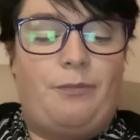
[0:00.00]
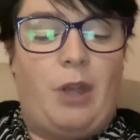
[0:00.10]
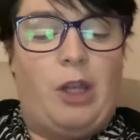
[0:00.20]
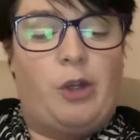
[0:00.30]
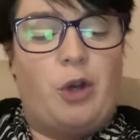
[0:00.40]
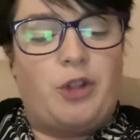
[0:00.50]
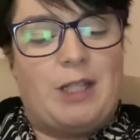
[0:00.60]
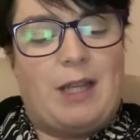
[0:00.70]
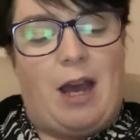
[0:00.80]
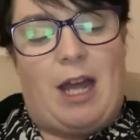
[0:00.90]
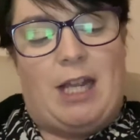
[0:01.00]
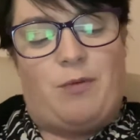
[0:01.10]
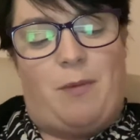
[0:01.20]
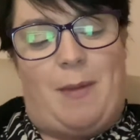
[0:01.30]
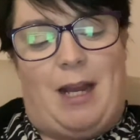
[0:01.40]
Koshka's
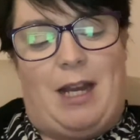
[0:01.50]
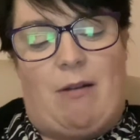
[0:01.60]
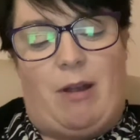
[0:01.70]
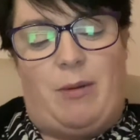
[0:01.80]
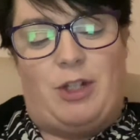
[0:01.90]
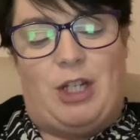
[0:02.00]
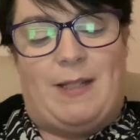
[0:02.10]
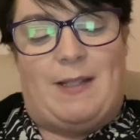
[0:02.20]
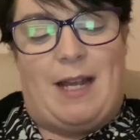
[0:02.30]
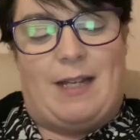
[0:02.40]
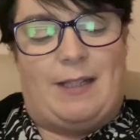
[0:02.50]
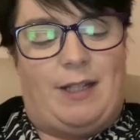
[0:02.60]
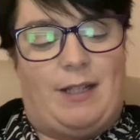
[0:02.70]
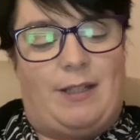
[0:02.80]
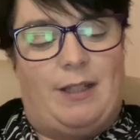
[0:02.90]
eyes remain narrow as she stares at
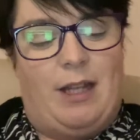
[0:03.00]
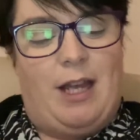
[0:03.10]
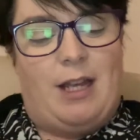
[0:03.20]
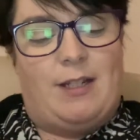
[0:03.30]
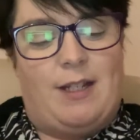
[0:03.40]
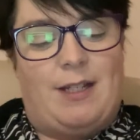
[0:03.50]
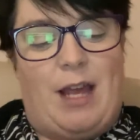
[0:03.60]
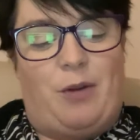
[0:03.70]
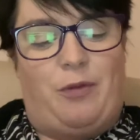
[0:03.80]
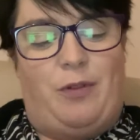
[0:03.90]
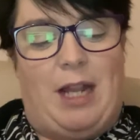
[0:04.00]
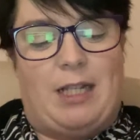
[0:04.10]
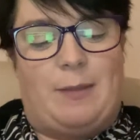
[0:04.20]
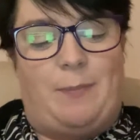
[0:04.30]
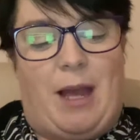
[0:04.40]
us, and her tail
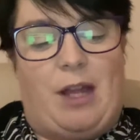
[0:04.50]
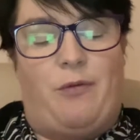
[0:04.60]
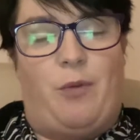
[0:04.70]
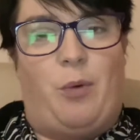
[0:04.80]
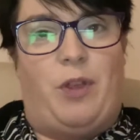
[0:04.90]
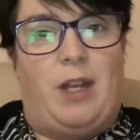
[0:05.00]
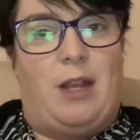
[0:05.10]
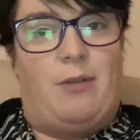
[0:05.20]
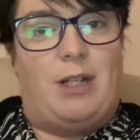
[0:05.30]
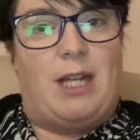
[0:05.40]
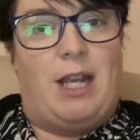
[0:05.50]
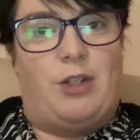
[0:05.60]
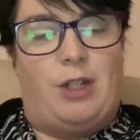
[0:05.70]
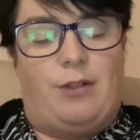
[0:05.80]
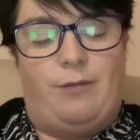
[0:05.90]
flicks back and forth in
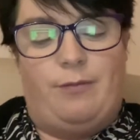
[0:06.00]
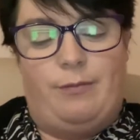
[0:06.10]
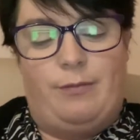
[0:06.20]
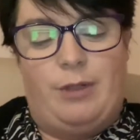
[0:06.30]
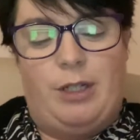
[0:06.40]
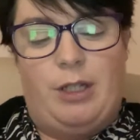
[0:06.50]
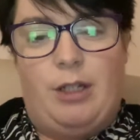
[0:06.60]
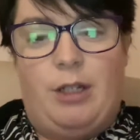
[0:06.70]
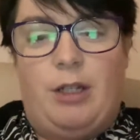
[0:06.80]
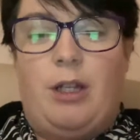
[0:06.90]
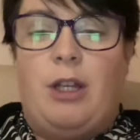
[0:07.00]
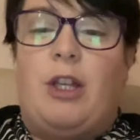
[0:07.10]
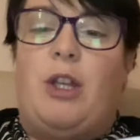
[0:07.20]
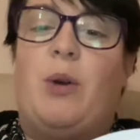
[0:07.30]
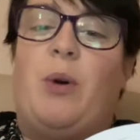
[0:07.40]
irritation.
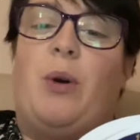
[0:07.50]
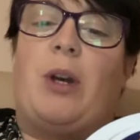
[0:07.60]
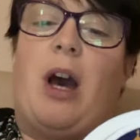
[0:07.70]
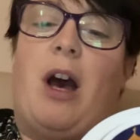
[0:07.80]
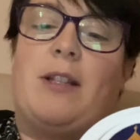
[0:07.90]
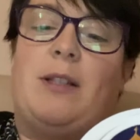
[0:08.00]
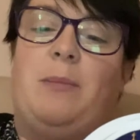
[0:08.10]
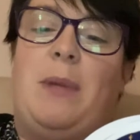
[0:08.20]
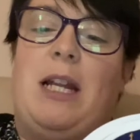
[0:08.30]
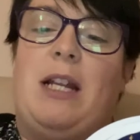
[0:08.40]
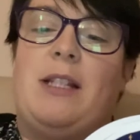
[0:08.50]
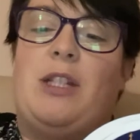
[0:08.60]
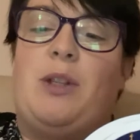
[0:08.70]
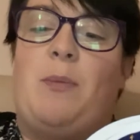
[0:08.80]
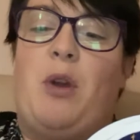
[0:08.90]
You're Castle Mila's
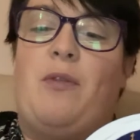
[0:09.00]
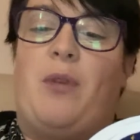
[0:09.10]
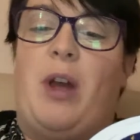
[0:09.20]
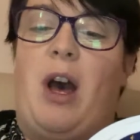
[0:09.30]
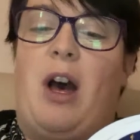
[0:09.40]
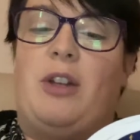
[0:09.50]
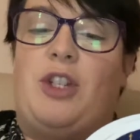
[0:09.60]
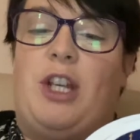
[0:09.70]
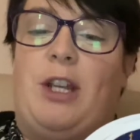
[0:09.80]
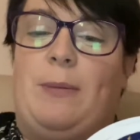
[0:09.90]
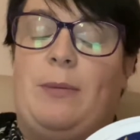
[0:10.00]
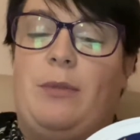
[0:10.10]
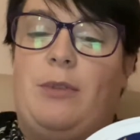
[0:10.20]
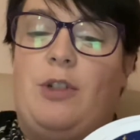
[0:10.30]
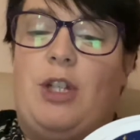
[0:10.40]
domovoi, aren't you?
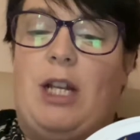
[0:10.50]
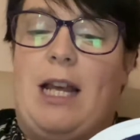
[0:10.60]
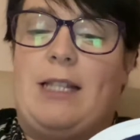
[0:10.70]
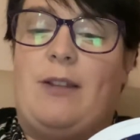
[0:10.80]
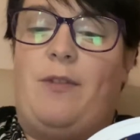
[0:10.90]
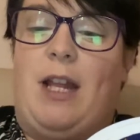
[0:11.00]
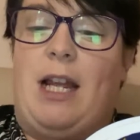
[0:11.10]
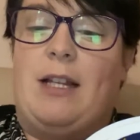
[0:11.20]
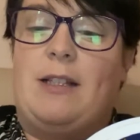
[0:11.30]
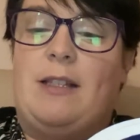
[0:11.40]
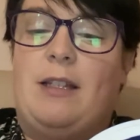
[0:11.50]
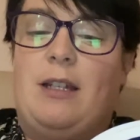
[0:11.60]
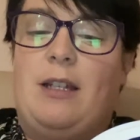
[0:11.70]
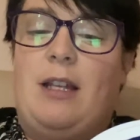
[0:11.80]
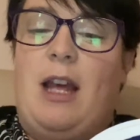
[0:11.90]
She glares at Felix.
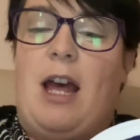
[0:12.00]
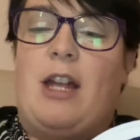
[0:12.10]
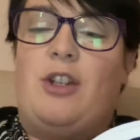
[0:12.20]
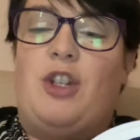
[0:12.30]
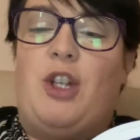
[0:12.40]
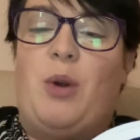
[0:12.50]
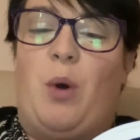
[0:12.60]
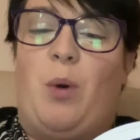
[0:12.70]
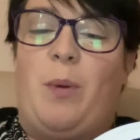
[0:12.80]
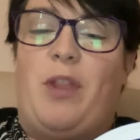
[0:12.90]
And you're with a